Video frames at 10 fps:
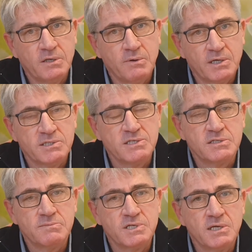our
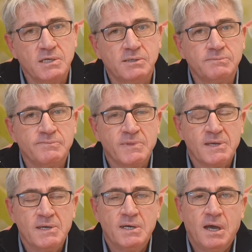systems here.
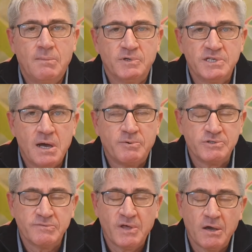Examples
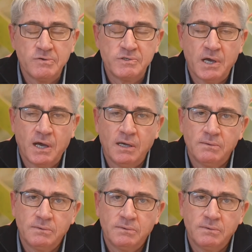of those are